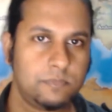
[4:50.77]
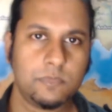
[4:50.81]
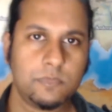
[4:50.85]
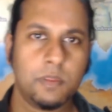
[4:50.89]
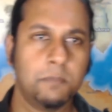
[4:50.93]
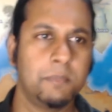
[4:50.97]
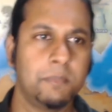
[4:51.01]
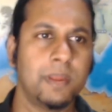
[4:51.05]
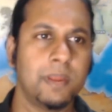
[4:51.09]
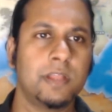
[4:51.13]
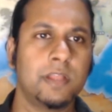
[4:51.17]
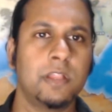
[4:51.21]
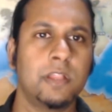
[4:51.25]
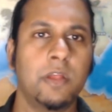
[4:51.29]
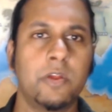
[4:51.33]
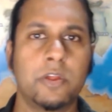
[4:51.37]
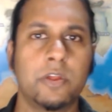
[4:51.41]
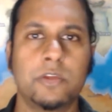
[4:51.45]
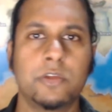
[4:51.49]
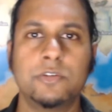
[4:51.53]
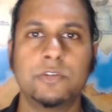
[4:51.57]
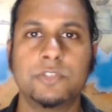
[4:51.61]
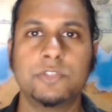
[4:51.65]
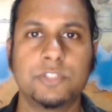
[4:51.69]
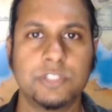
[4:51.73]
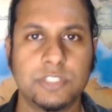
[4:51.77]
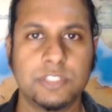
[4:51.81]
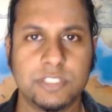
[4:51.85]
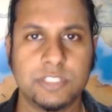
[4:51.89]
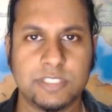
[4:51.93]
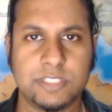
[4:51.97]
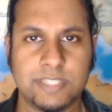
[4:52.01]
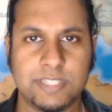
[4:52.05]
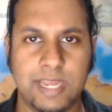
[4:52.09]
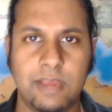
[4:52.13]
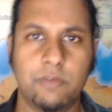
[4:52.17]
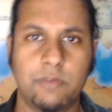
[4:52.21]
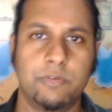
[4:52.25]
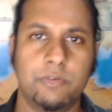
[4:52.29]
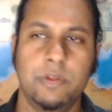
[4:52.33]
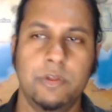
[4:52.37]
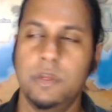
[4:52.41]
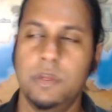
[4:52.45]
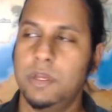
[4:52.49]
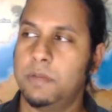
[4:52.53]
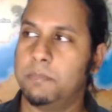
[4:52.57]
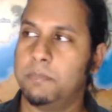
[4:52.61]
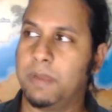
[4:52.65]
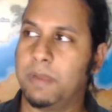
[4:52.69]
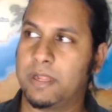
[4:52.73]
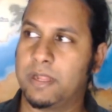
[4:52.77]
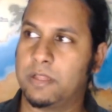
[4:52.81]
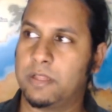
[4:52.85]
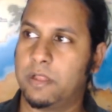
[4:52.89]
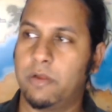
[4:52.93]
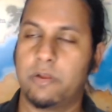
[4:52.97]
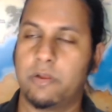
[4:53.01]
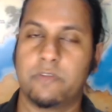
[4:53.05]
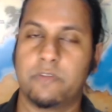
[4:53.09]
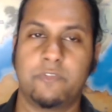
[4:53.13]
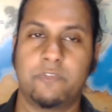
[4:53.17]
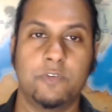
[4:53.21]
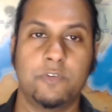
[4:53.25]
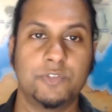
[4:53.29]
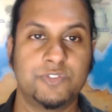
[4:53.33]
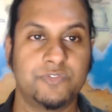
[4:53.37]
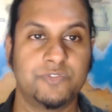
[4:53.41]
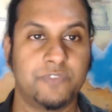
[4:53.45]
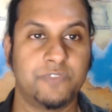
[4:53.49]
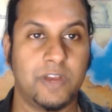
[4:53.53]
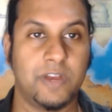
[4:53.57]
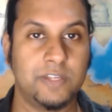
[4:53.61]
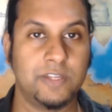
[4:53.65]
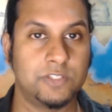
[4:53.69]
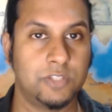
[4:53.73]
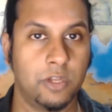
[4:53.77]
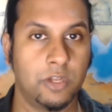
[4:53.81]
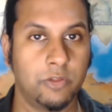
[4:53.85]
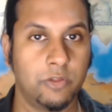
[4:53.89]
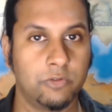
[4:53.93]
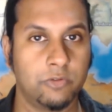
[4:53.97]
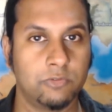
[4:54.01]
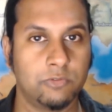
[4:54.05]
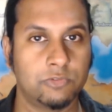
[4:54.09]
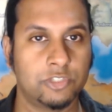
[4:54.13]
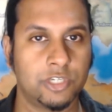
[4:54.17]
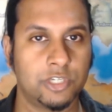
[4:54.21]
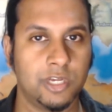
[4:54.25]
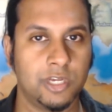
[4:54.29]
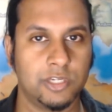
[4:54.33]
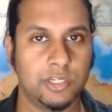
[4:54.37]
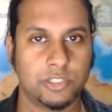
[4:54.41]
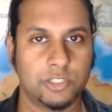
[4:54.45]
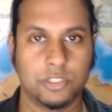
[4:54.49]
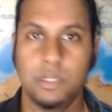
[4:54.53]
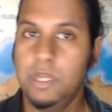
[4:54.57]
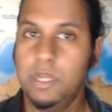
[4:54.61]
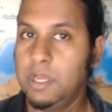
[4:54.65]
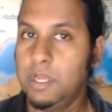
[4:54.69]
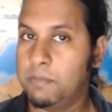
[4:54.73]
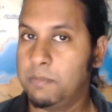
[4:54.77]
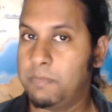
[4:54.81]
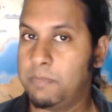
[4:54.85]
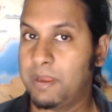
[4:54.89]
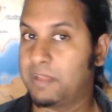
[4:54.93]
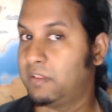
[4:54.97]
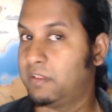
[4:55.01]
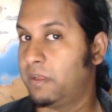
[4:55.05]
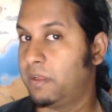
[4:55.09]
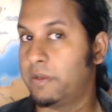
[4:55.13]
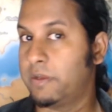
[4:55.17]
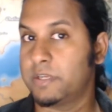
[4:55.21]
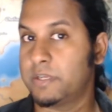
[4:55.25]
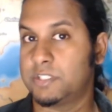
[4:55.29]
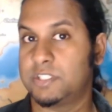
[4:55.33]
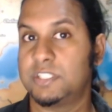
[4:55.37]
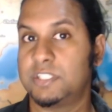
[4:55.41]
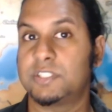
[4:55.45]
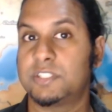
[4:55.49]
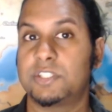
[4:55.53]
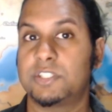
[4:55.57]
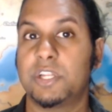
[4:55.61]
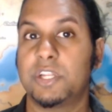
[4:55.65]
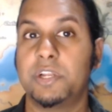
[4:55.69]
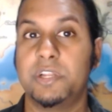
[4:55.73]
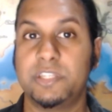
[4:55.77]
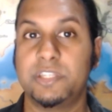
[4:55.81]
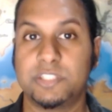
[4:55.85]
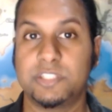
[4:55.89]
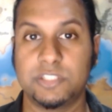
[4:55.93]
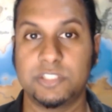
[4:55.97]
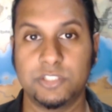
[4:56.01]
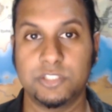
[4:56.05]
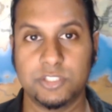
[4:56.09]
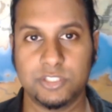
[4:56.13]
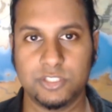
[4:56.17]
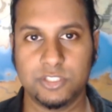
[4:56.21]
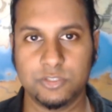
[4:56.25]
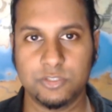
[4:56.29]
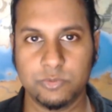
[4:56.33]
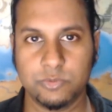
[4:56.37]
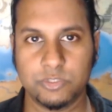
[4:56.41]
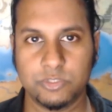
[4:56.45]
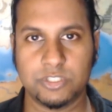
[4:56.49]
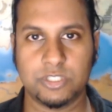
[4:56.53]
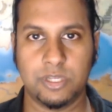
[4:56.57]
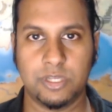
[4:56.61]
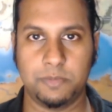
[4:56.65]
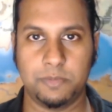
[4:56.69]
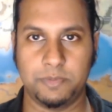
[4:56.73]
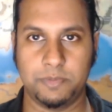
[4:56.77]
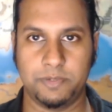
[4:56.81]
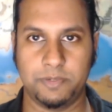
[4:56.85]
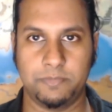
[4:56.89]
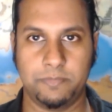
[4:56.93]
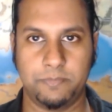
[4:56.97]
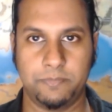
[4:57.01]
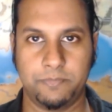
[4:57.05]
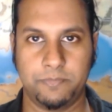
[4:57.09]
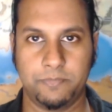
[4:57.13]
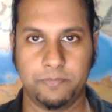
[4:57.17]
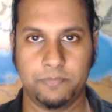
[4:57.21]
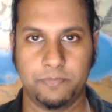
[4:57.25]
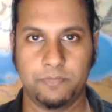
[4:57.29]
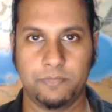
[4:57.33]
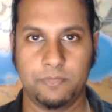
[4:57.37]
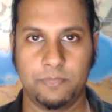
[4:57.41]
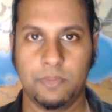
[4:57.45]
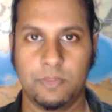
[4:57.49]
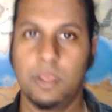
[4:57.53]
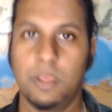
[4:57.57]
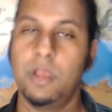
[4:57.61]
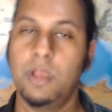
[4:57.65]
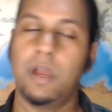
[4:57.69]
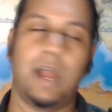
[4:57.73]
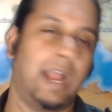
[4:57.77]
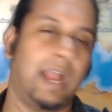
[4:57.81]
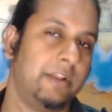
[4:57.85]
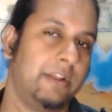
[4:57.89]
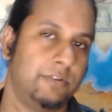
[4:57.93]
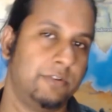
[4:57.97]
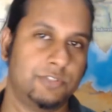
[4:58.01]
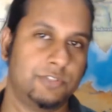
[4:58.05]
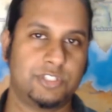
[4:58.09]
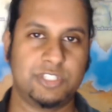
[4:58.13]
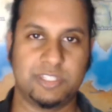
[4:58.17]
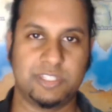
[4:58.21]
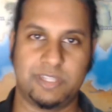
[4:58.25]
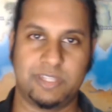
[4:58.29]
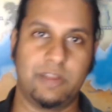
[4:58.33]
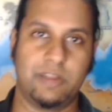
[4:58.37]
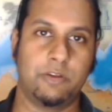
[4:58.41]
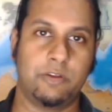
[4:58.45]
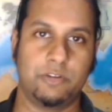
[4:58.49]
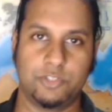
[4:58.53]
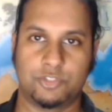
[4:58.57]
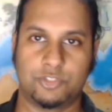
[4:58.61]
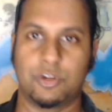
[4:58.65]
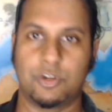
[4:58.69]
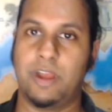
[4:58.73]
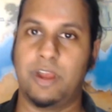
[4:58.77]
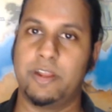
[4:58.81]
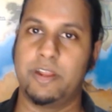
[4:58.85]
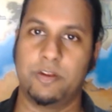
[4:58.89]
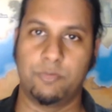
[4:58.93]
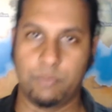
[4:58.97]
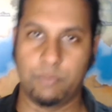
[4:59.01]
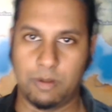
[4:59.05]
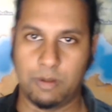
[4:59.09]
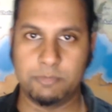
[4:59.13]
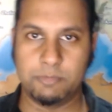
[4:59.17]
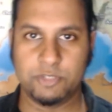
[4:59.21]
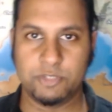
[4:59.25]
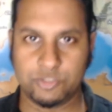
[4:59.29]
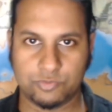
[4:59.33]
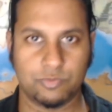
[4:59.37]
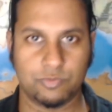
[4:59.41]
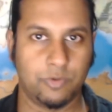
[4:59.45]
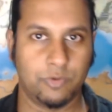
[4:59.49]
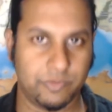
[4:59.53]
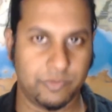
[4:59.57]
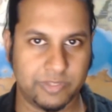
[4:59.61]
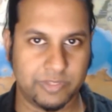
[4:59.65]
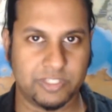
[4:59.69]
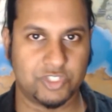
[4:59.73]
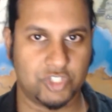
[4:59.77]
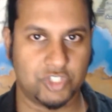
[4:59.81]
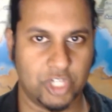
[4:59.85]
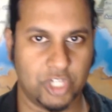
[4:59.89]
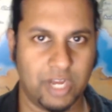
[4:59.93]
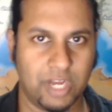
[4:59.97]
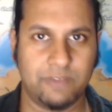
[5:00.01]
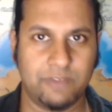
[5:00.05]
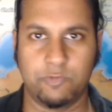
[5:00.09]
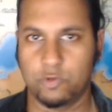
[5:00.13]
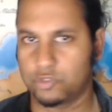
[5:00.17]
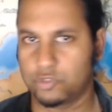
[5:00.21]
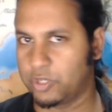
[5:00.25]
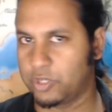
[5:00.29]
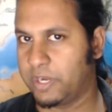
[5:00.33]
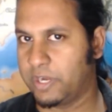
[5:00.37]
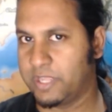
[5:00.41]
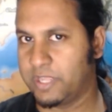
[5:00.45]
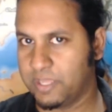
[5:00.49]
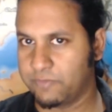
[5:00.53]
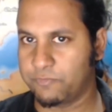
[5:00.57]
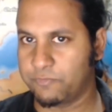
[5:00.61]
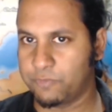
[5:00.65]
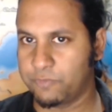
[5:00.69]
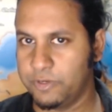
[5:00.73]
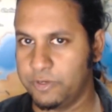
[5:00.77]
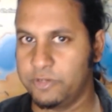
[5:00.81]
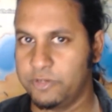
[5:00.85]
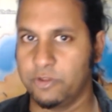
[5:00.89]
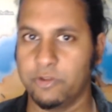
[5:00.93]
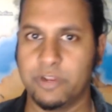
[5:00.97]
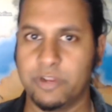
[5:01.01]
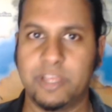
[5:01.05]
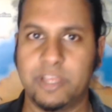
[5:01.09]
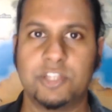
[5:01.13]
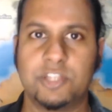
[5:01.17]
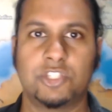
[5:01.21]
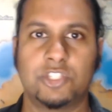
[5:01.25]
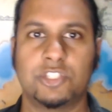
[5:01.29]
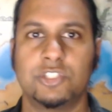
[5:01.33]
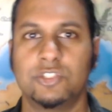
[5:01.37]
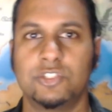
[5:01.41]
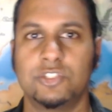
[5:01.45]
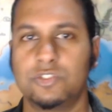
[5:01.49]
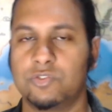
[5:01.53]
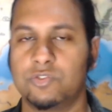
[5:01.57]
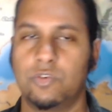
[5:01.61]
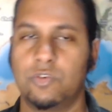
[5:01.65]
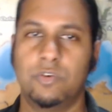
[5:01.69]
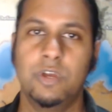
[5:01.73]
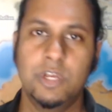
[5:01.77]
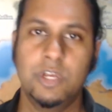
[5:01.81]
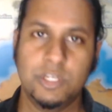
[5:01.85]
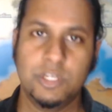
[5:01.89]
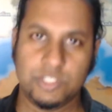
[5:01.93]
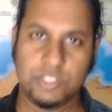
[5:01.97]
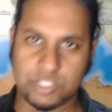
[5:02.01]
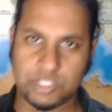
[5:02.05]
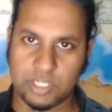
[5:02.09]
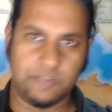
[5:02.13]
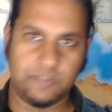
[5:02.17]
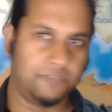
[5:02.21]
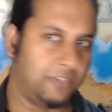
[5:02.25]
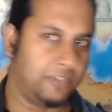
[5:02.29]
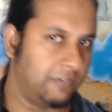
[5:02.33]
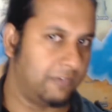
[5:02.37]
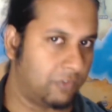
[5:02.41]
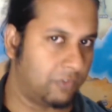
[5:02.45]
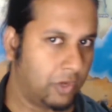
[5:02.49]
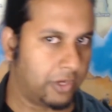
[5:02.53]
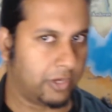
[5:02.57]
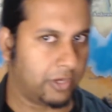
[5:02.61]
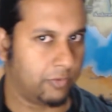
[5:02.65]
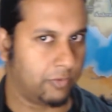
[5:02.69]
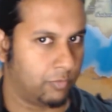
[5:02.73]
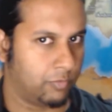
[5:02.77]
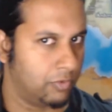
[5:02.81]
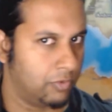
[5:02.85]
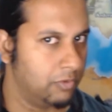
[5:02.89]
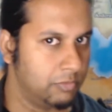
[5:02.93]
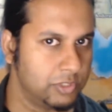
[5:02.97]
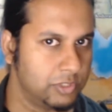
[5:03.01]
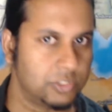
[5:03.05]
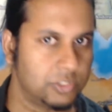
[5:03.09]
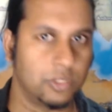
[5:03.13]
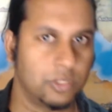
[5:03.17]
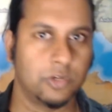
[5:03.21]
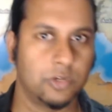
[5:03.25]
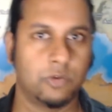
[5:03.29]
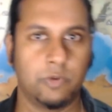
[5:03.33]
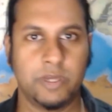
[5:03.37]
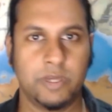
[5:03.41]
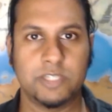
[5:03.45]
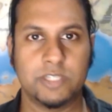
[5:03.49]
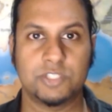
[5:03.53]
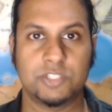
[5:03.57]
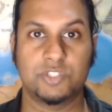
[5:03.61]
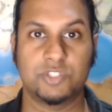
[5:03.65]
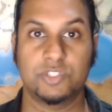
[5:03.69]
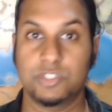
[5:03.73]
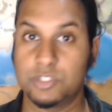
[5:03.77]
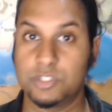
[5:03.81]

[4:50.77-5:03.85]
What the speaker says: My cleric goes to this town. My cleric goes and finds the local church. My cleric sits and listens to a sermon. I don't sit there and try to rummage through all their stuff or try to get free donations or see if they've got any rumors on quests.